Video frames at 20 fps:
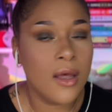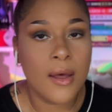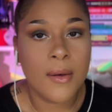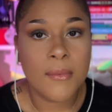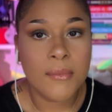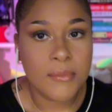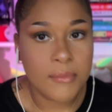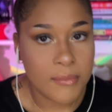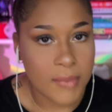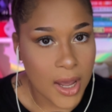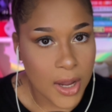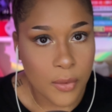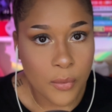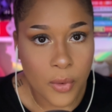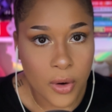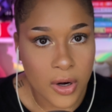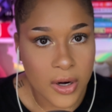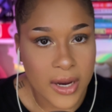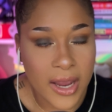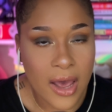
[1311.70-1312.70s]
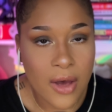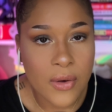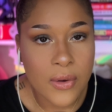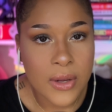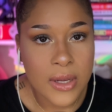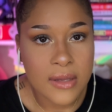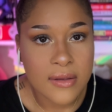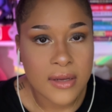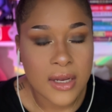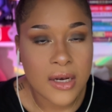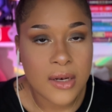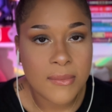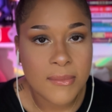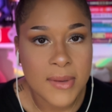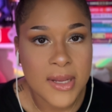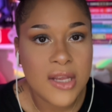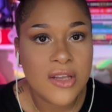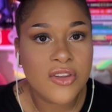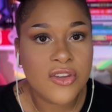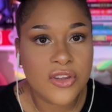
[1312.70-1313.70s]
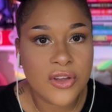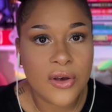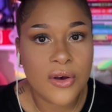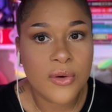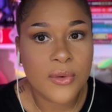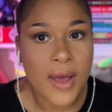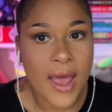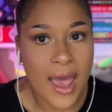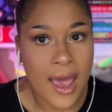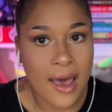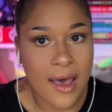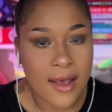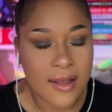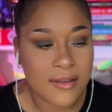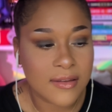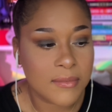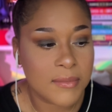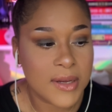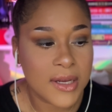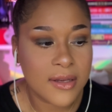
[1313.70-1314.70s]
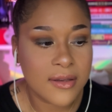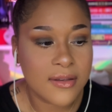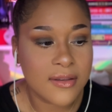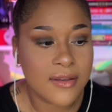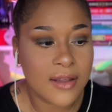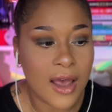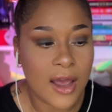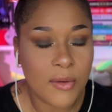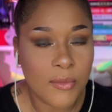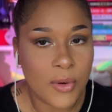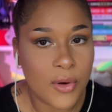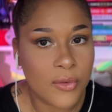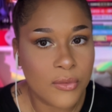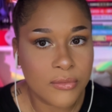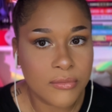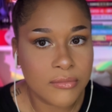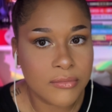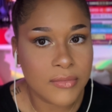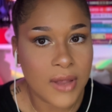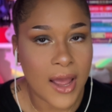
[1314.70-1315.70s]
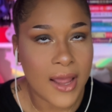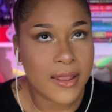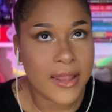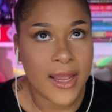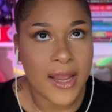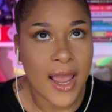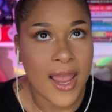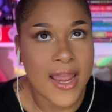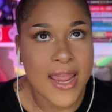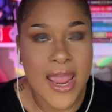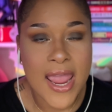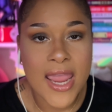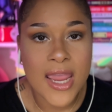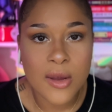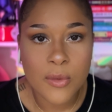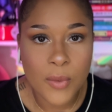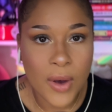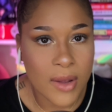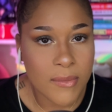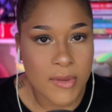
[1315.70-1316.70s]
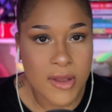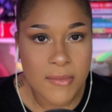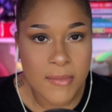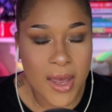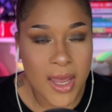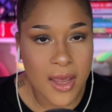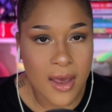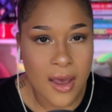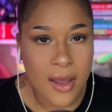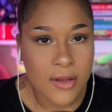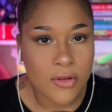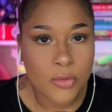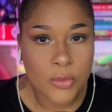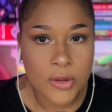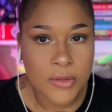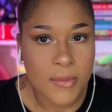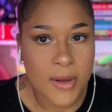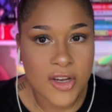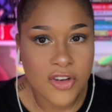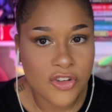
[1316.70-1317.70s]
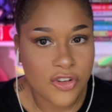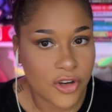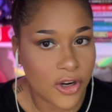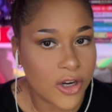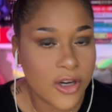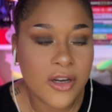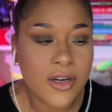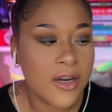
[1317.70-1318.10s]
my workout is gonna be so ass because I hate wiping my eyes with my shirt.